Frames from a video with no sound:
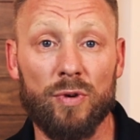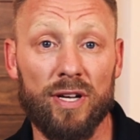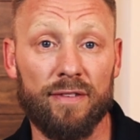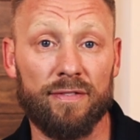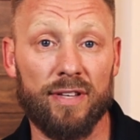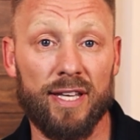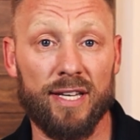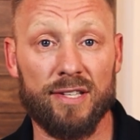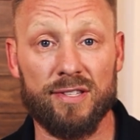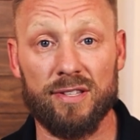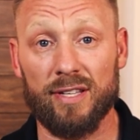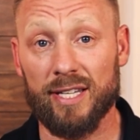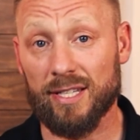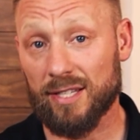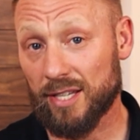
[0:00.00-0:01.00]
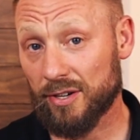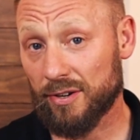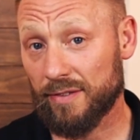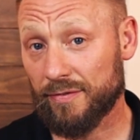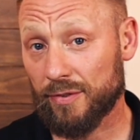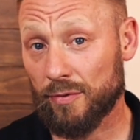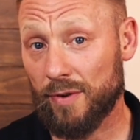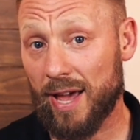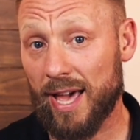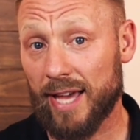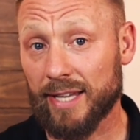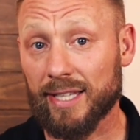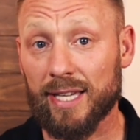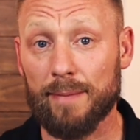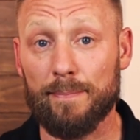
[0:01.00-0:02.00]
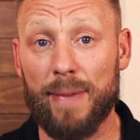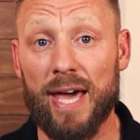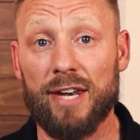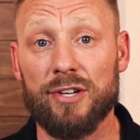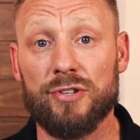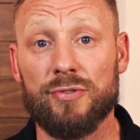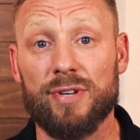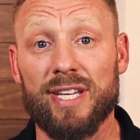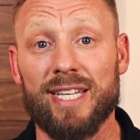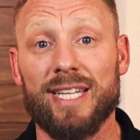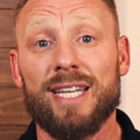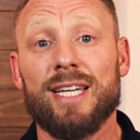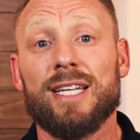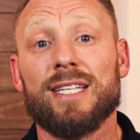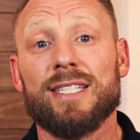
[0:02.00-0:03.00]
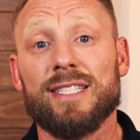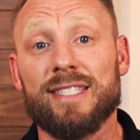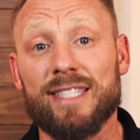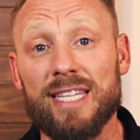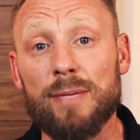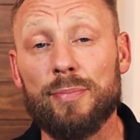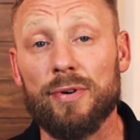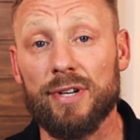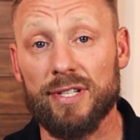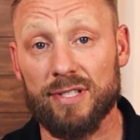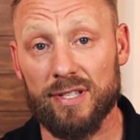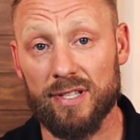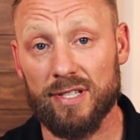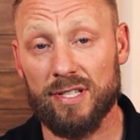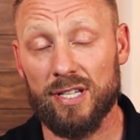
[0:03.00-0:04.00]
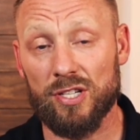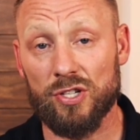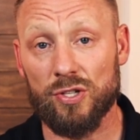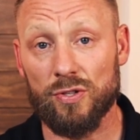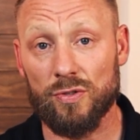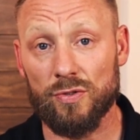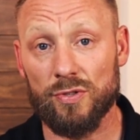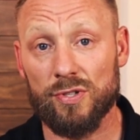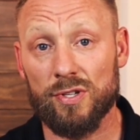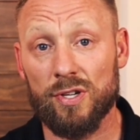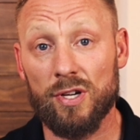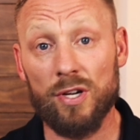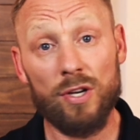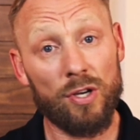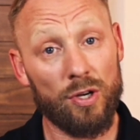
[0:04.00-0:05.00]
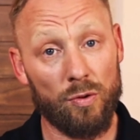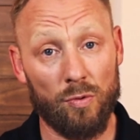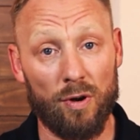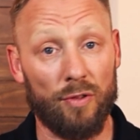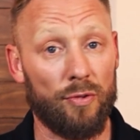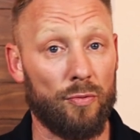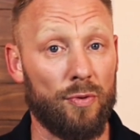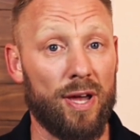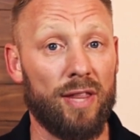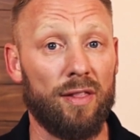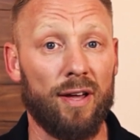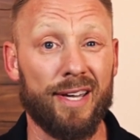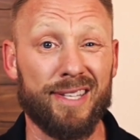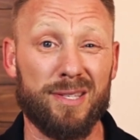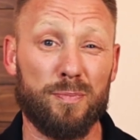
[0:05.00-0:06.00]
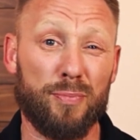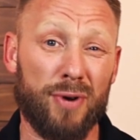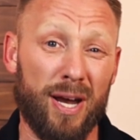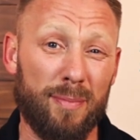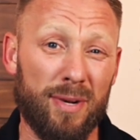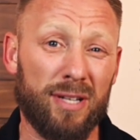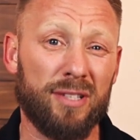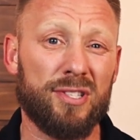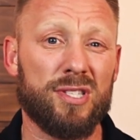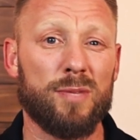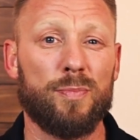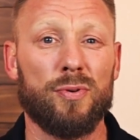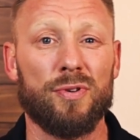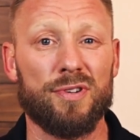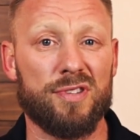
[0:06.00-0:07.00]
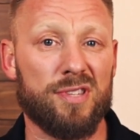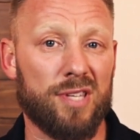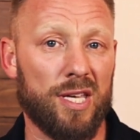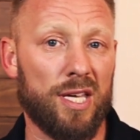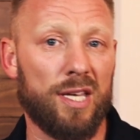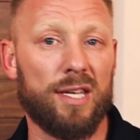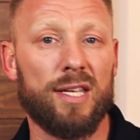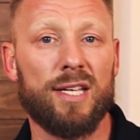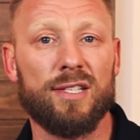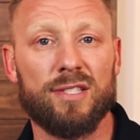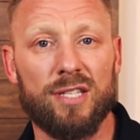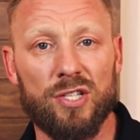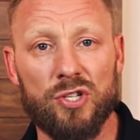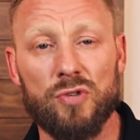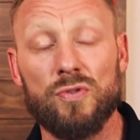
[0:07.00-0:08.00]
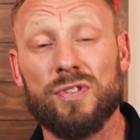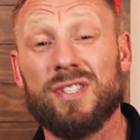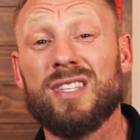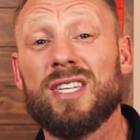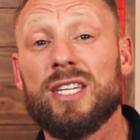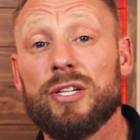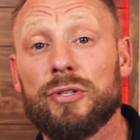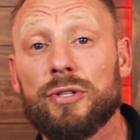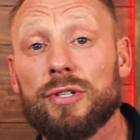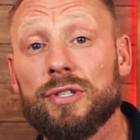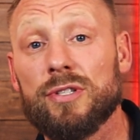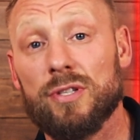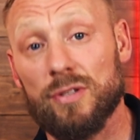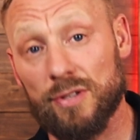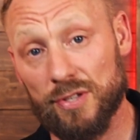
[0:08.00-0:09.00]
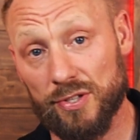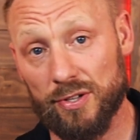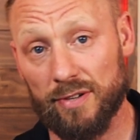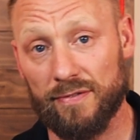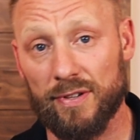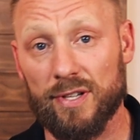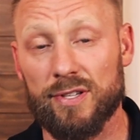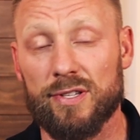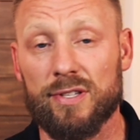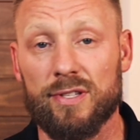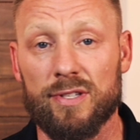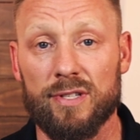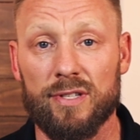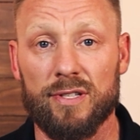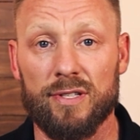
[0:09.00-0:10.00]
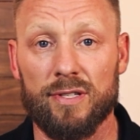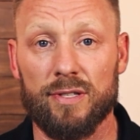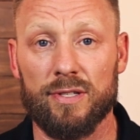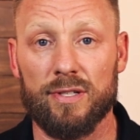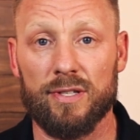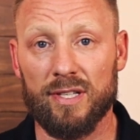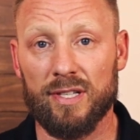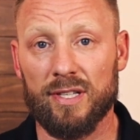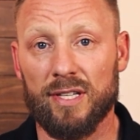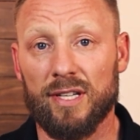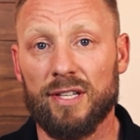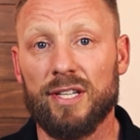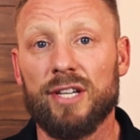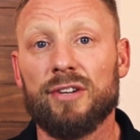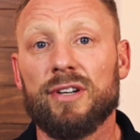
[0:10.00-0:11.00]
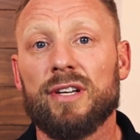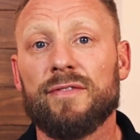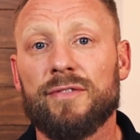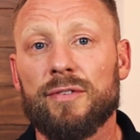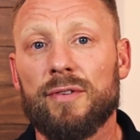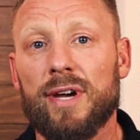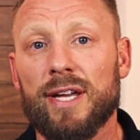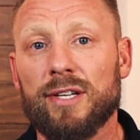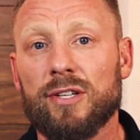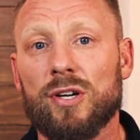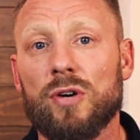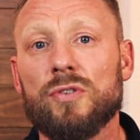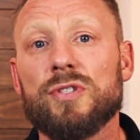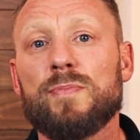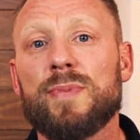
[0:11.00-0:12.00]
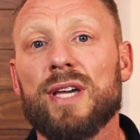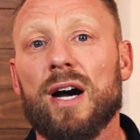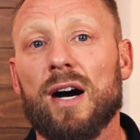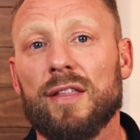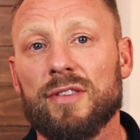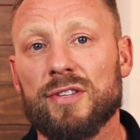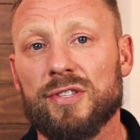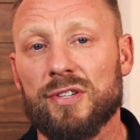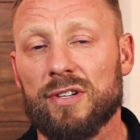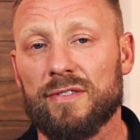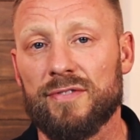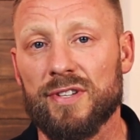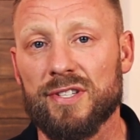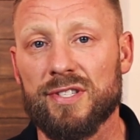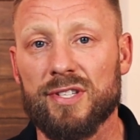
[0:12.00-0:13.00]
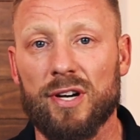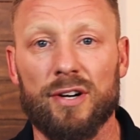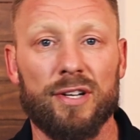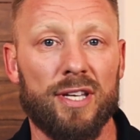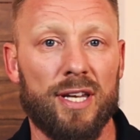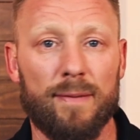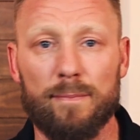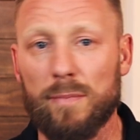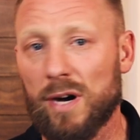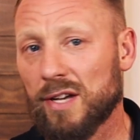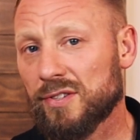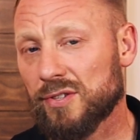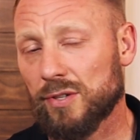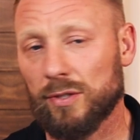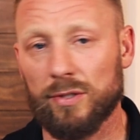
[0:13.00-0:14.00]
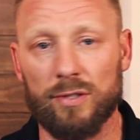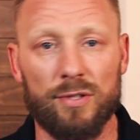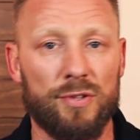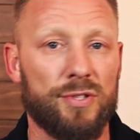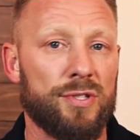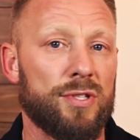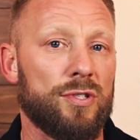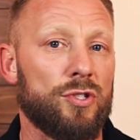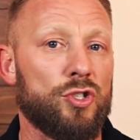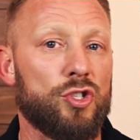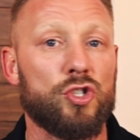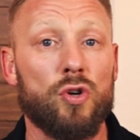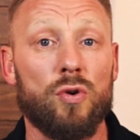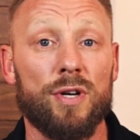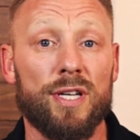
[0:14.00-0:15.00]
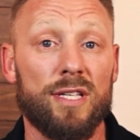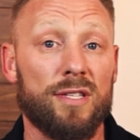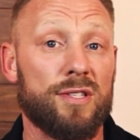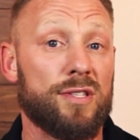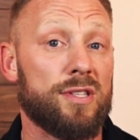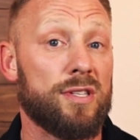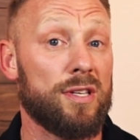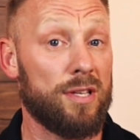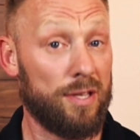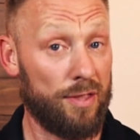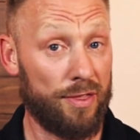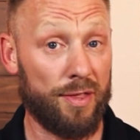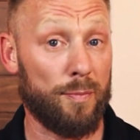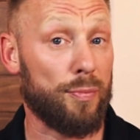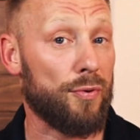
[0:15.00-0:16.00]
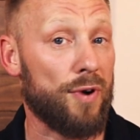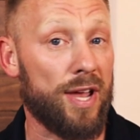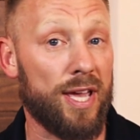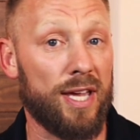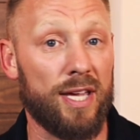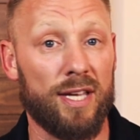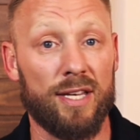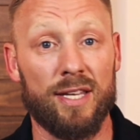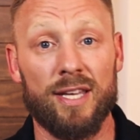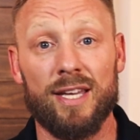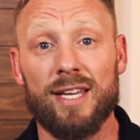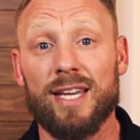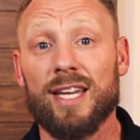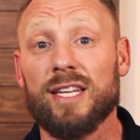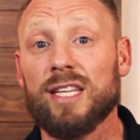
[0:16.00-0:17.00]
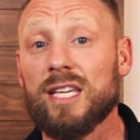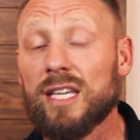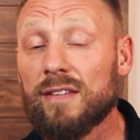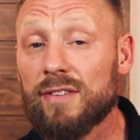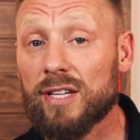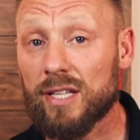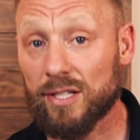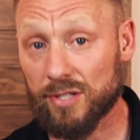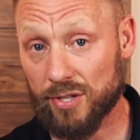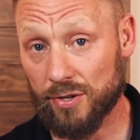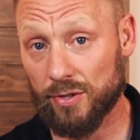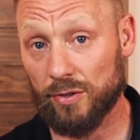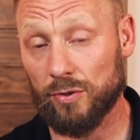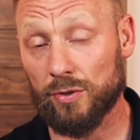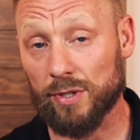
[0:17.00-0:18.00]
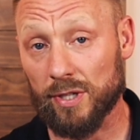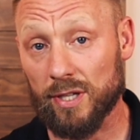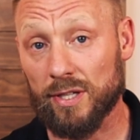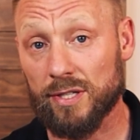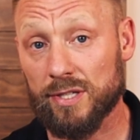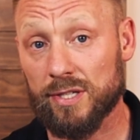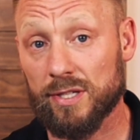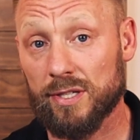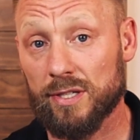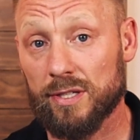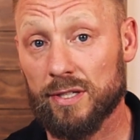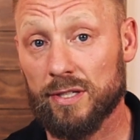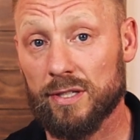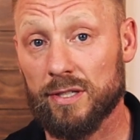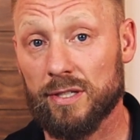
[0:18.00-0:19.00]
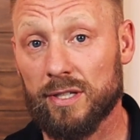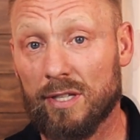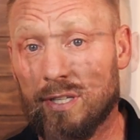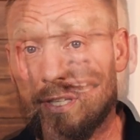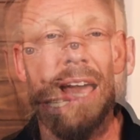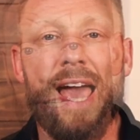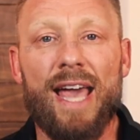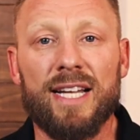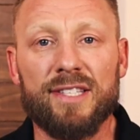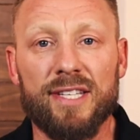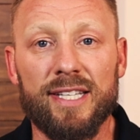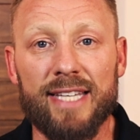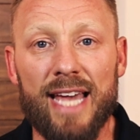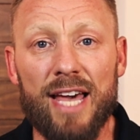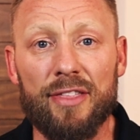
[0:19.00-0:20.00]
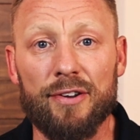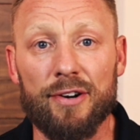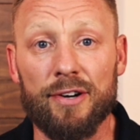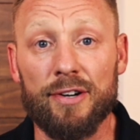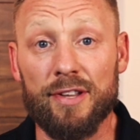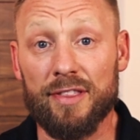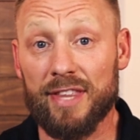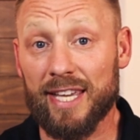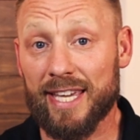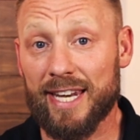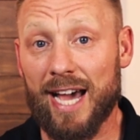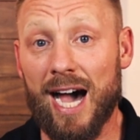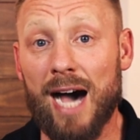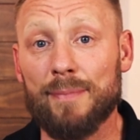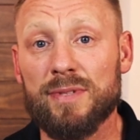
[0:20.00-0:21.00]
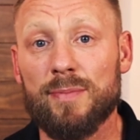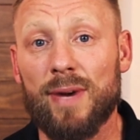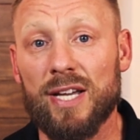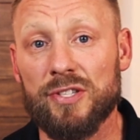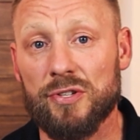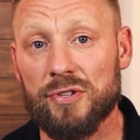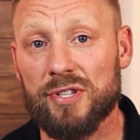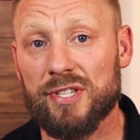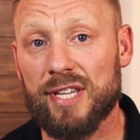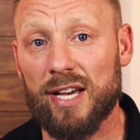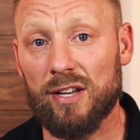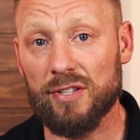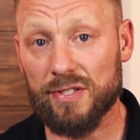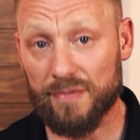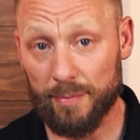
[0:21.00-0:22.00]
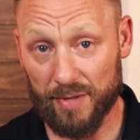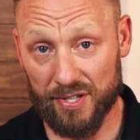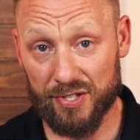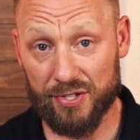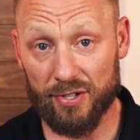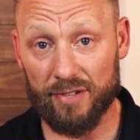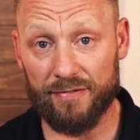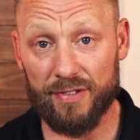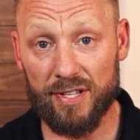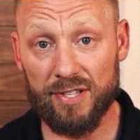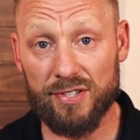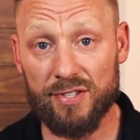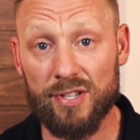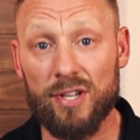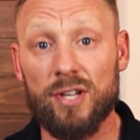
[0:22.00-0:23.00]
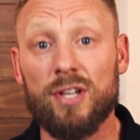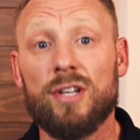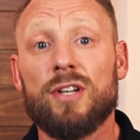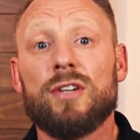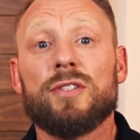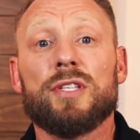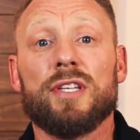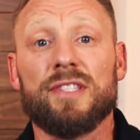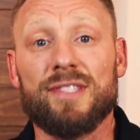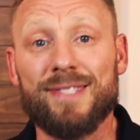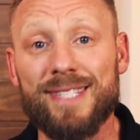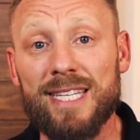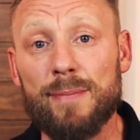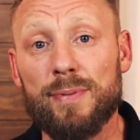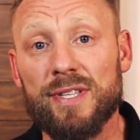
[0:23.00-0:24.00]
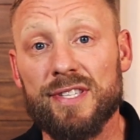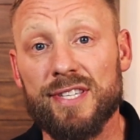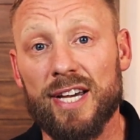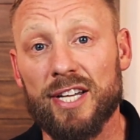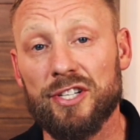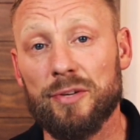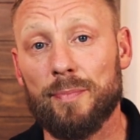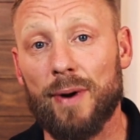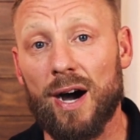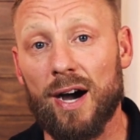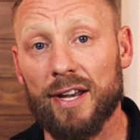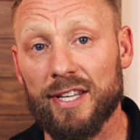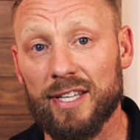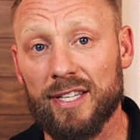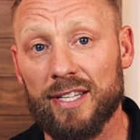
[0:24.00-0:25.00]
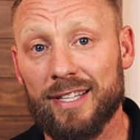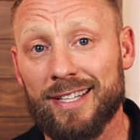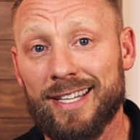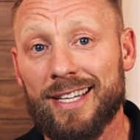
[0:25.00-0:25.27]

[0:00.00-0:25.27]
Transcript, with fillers: wavelengths like near-infrared can penetrate deeper into the tissues, while the red lights primarily support skin and tissues nearer to the surface. Near-infrared goes beyond the surface, targeting muscles, joints, the brain, and even internal organs. And together, they can optimize your cells from the surface to deep inside your body,